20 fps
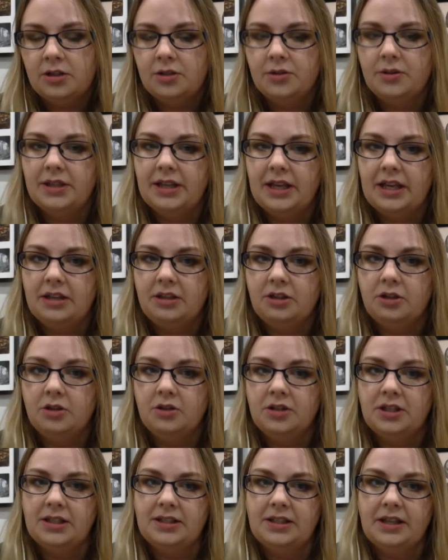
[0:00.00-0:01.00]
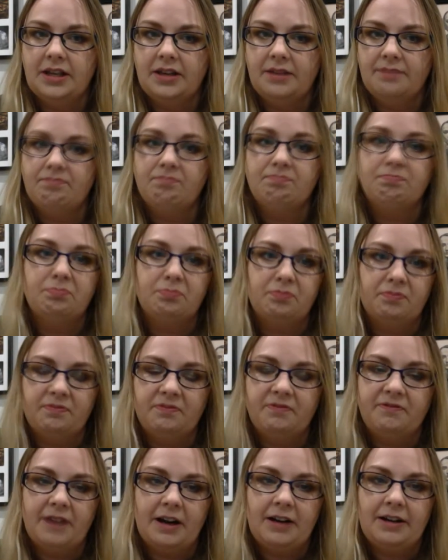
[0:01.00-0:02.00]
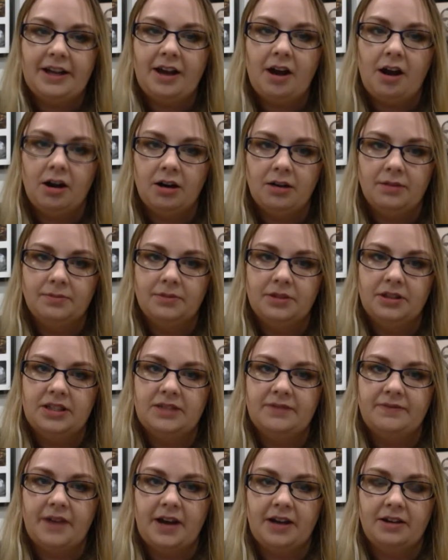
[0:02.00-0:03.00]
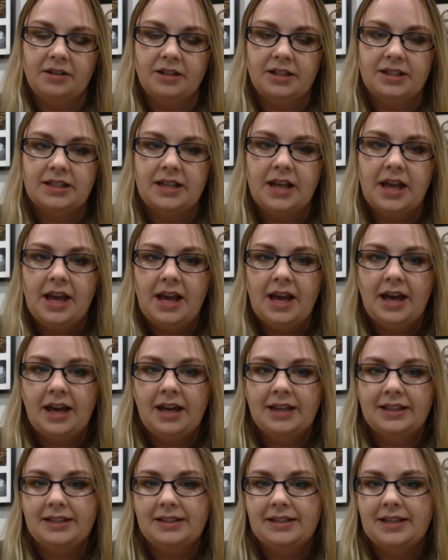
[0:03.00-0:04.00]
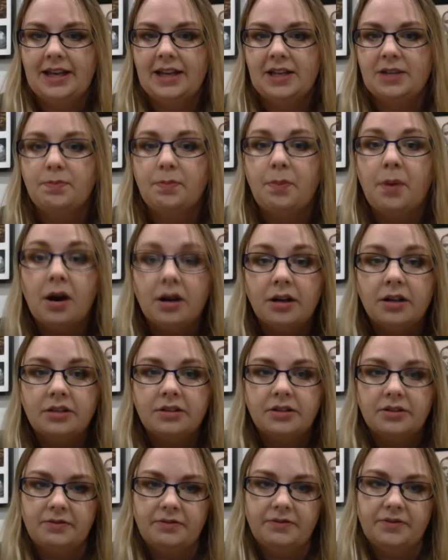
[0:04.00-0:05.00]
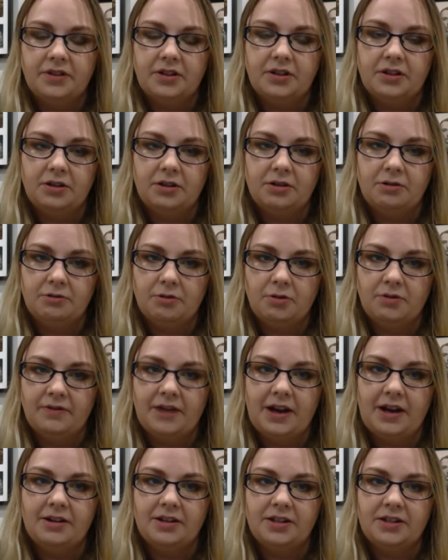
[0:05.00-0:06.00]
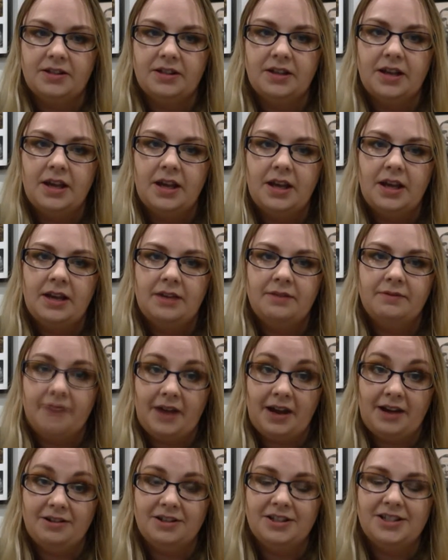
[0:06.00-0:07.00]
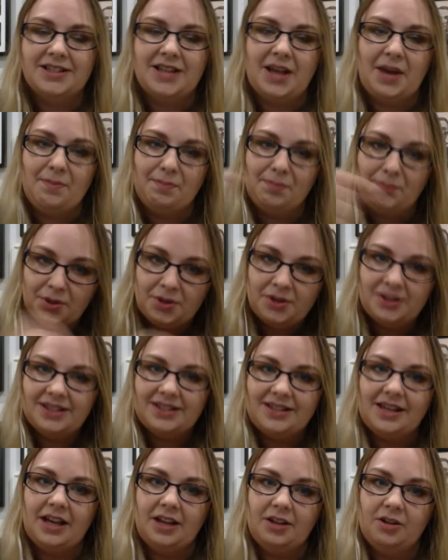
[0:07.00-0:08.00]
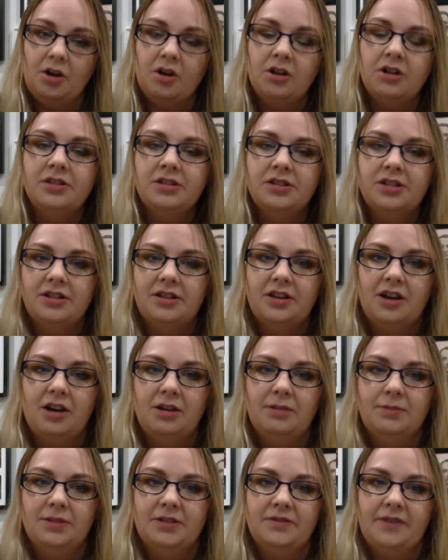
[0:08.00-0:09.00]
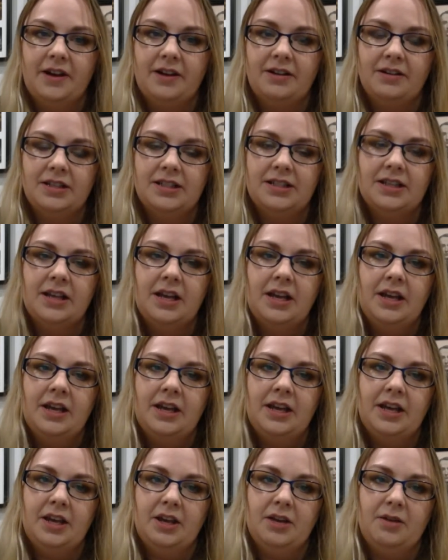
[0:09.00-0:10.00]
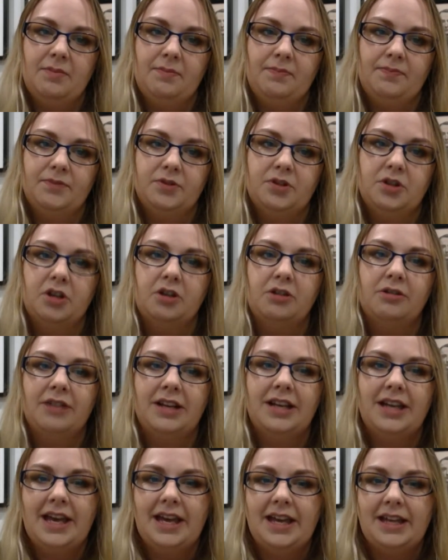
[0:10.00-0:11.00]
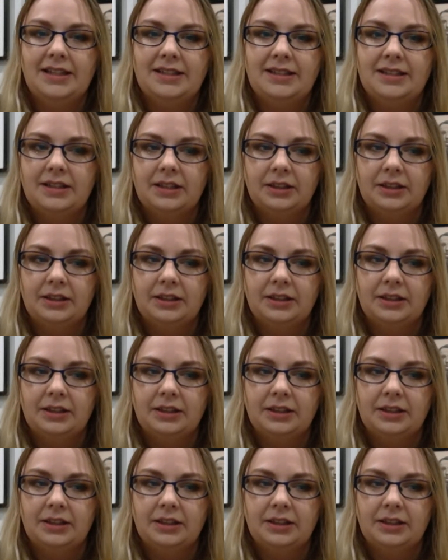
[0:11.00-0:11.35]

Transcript: So it uses a fairly harmless virus, and it takes part of the coronavirus virus and puts that onto the harmless virus to create